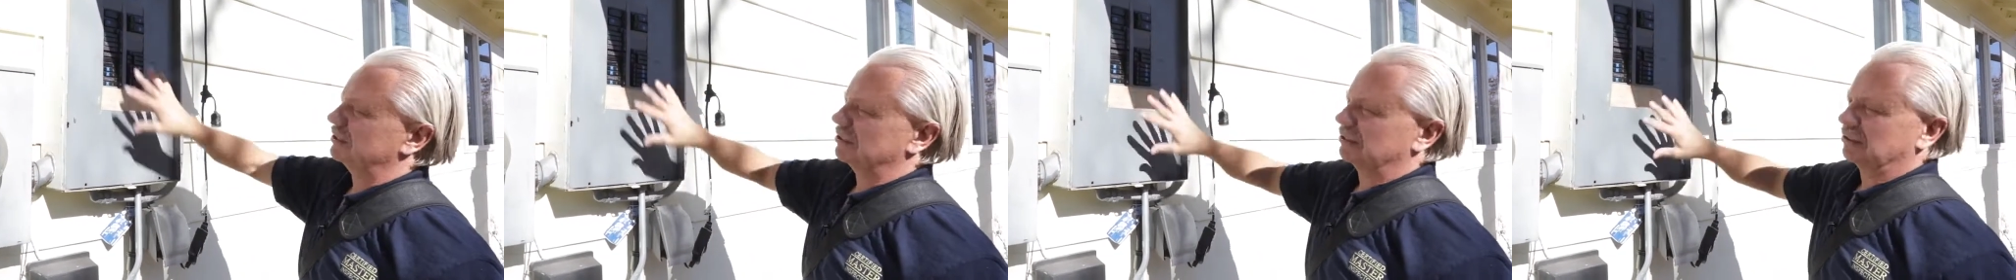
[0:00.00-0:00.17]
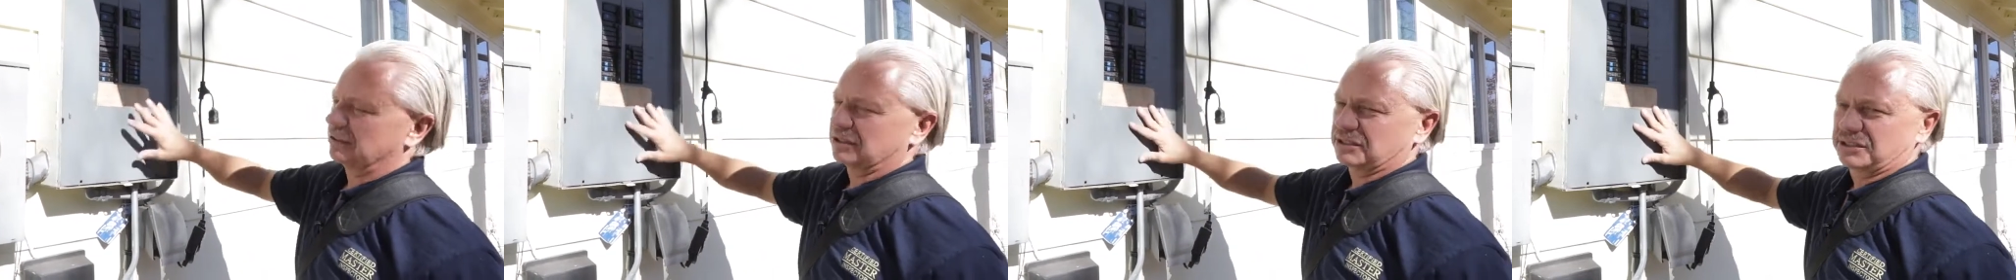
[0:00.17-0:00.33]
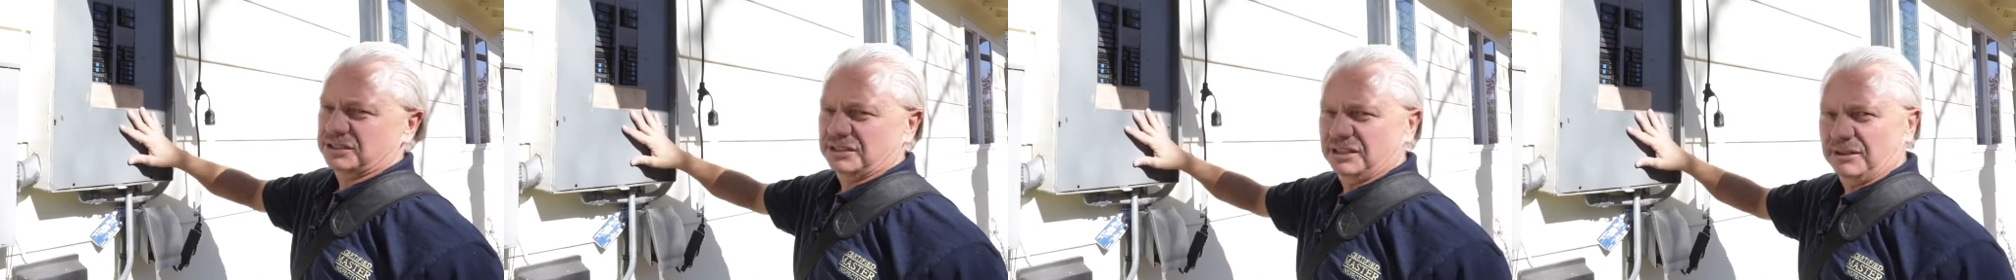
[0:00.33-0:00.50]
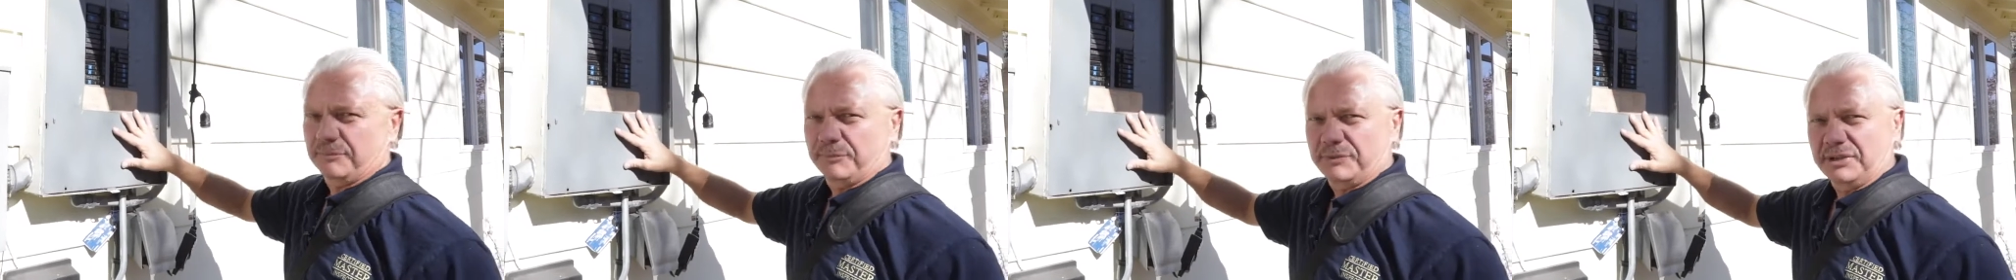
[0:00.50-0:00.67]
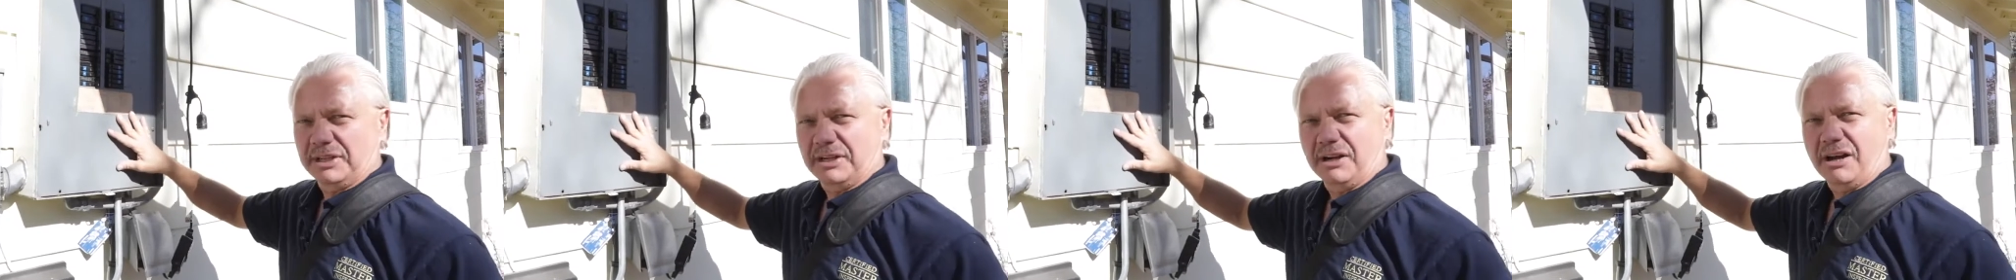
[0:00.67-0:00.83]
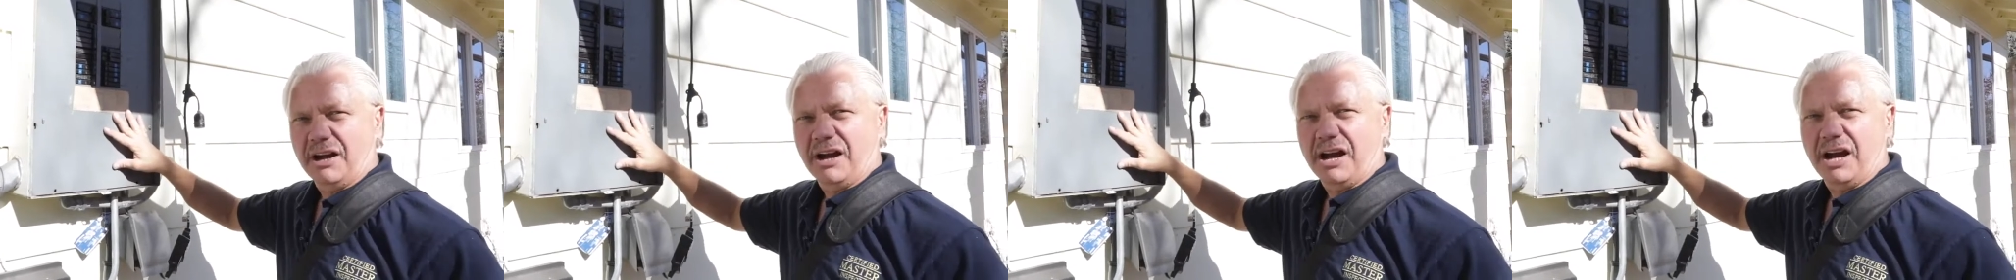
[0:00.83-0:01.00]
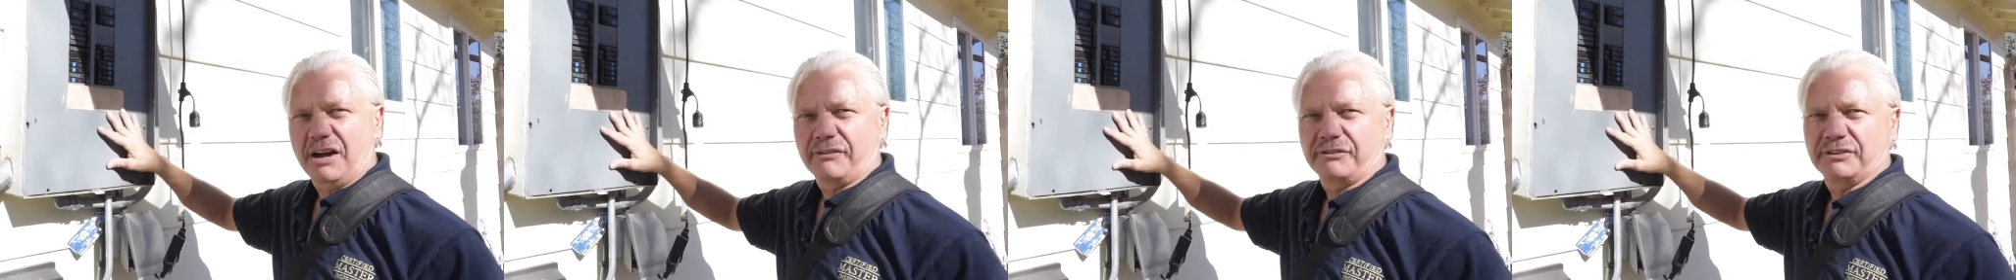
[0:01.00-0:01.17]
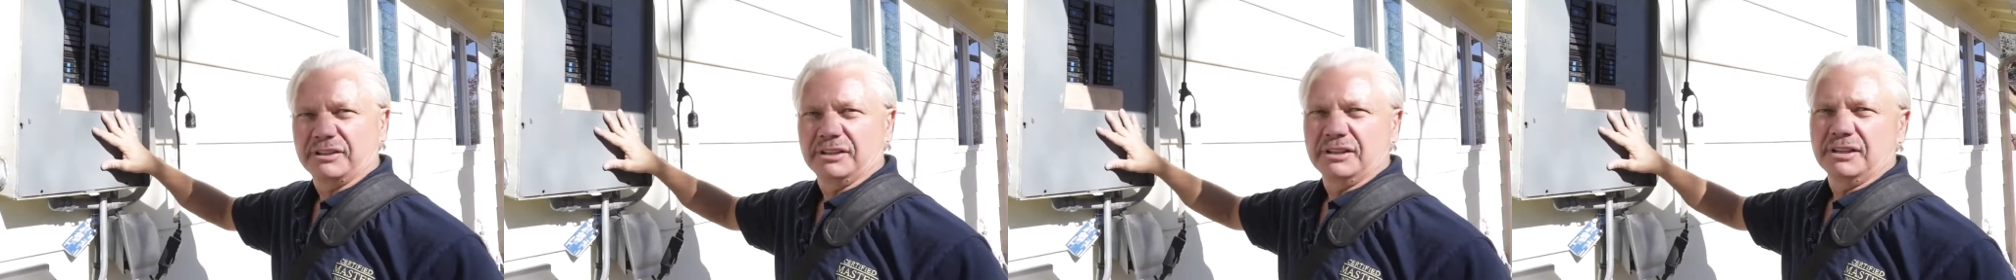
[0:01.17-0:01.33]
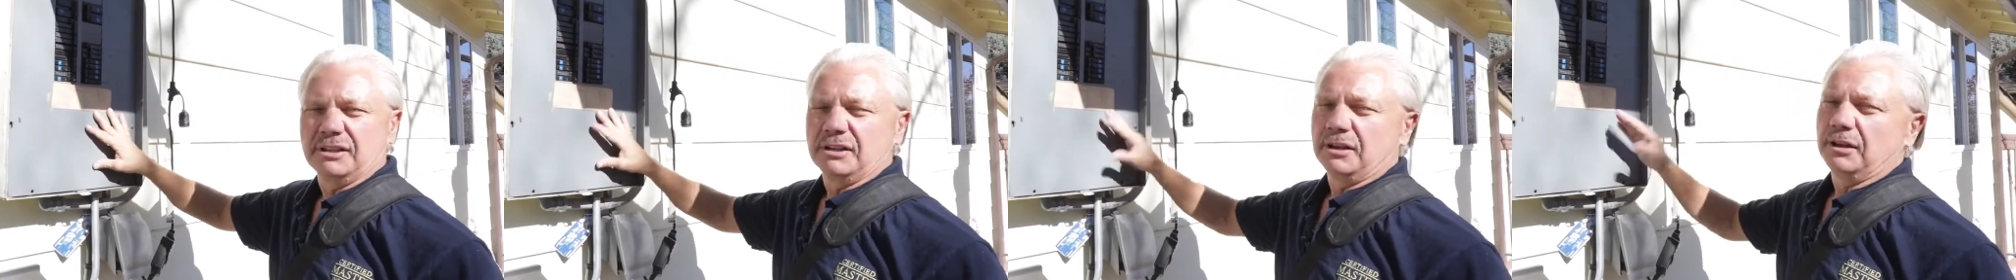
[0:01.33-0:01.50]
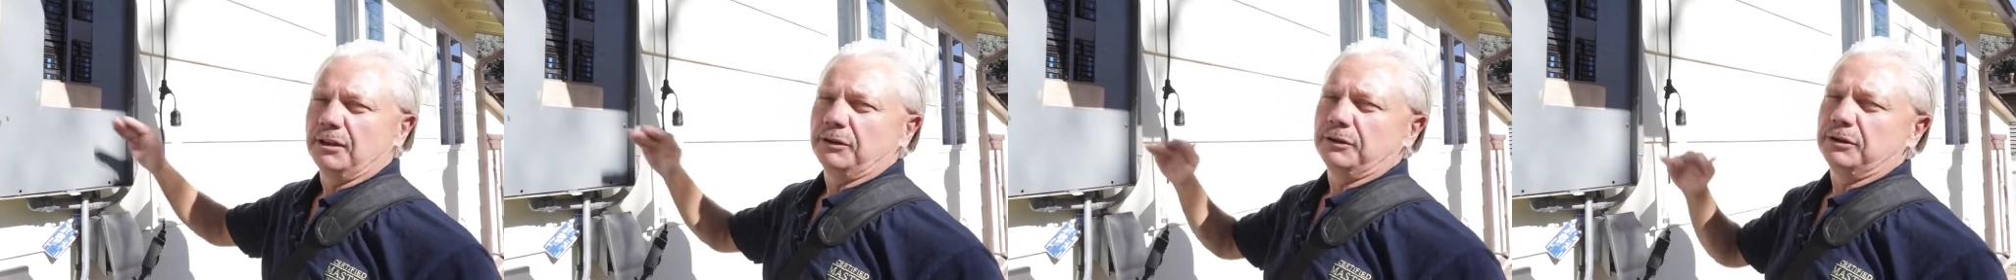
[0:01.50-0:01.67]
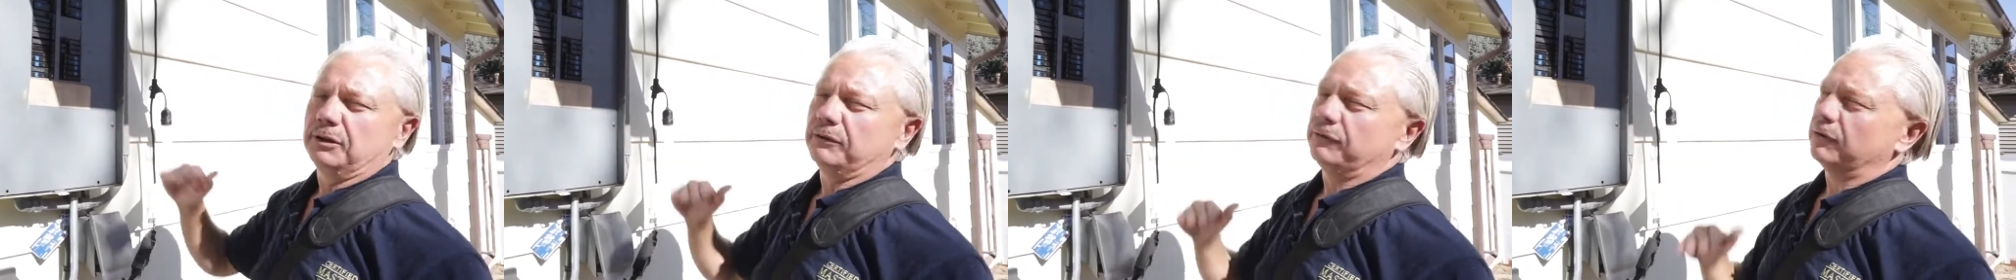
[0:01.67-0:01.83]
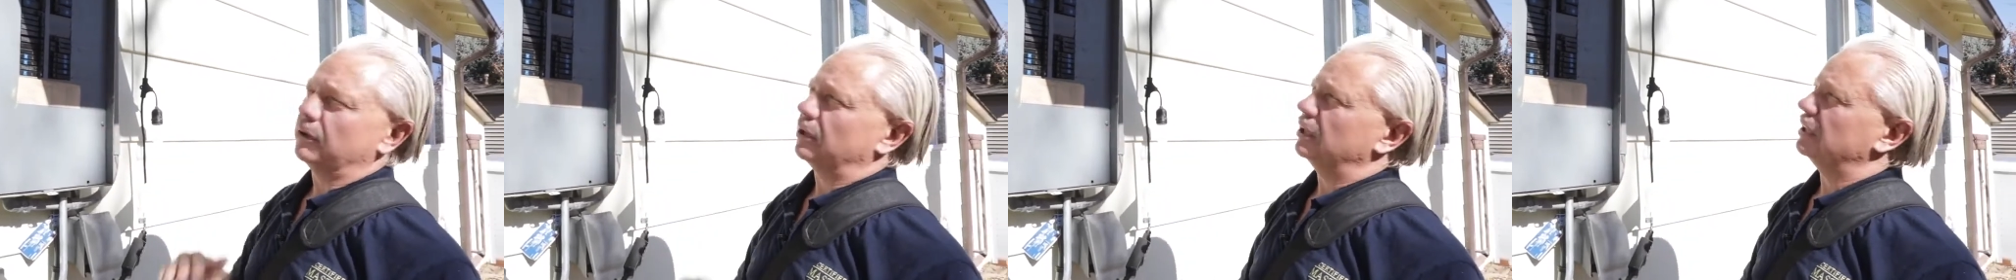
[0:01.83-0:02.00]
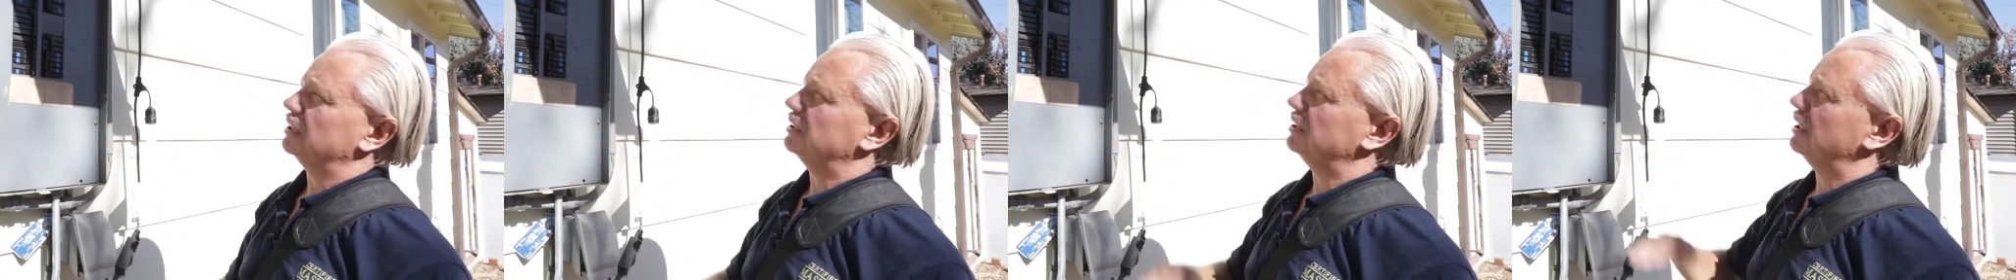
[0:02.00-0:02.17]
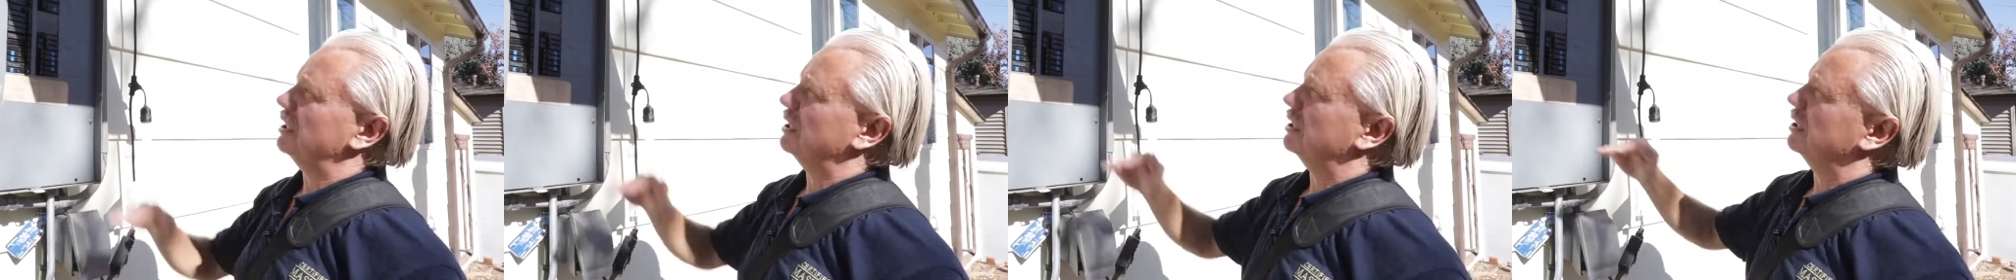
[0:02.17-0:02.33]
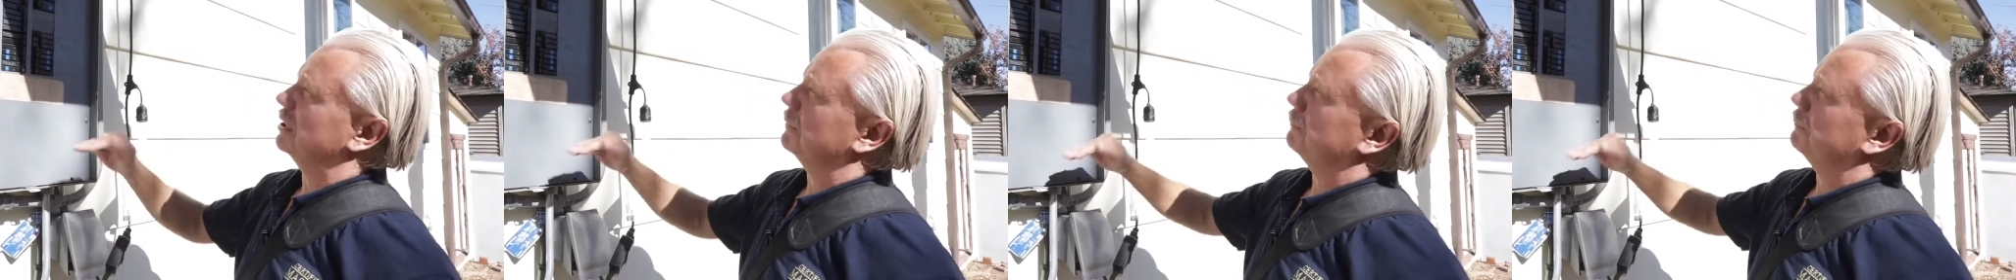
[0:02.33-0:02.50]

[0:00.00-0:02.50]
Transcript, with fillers: turn something off, you've already taken